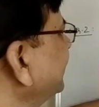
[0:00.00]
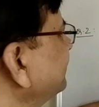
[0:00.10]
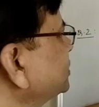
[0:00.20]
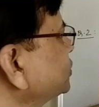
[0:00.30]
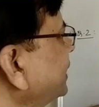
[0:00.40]

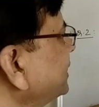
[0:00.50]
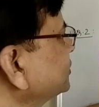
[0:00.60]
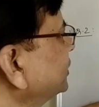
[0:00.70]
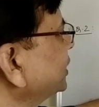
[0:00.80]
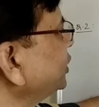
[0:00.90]
PM square
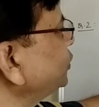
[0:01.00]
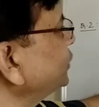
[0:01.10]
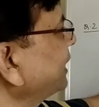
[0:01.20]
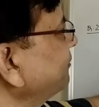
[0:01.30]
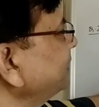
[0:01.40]
is equal to
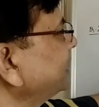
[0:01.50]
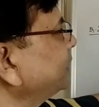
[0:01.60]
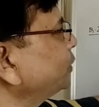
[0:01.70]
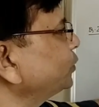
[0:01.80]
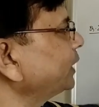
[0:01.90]
QM
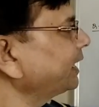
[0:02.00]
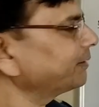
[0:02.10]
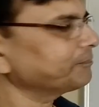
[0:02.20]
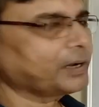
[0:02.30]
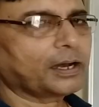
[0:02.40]
into
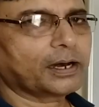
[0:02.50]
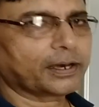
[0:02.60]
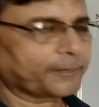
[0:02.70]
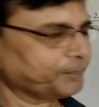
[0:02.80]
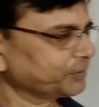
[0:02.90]

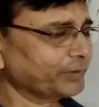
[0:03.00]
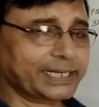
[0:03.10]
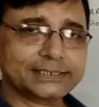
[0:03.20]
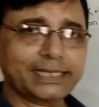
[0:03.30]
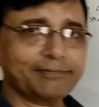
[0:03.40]
MR.
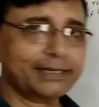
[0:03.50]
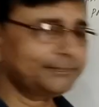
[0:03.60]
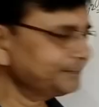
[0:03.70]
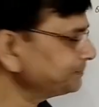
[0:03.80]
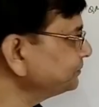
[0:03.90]
What is given?
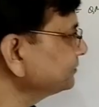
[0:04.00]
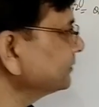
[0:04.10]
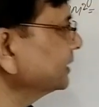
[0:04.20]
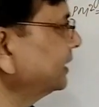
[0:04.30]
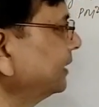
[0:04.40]

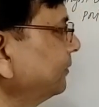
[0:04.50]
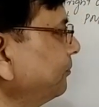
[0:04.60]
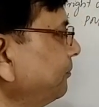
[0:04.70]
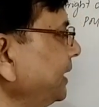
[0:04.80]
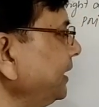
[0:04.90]

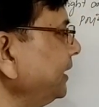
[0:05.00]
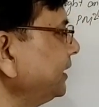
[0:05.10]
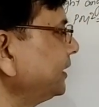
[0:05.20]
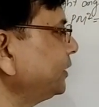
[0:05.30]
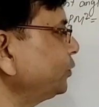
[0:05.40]

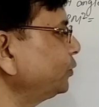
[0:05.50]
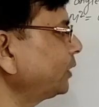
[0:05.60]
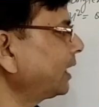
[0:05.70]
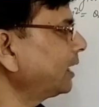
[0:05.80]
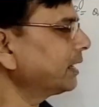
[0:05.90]

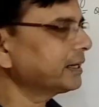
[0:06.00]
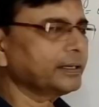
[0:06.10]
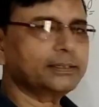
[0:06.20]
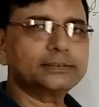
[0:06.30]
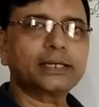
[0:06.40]
PQR
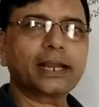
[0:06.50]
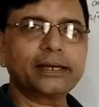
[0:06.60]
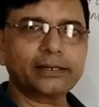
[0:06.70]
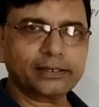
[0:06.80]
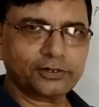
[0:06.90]
is a
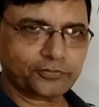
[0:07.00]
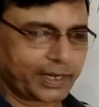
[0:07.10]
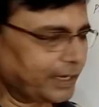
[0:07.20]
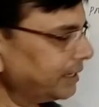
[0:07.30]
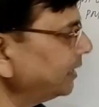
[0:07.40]
right angle
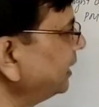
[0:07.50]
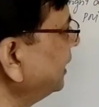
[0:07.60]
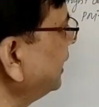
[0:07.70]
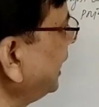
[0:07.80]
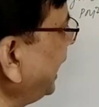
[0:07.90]
triangle.
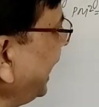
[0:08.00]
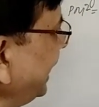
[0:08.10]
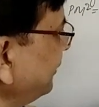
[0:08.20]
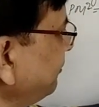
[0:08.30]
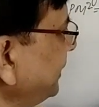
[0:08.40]

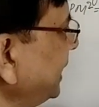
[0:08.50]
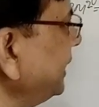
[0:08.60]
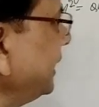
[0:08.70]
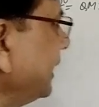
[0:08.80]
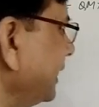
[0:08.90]
At
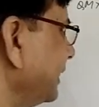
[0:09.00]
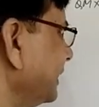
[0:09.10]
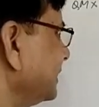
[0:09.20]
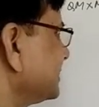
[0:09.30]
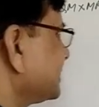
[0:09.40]
P it
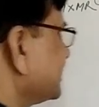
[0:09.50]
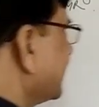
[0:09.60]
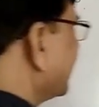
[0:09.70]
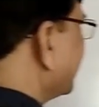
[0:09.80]
is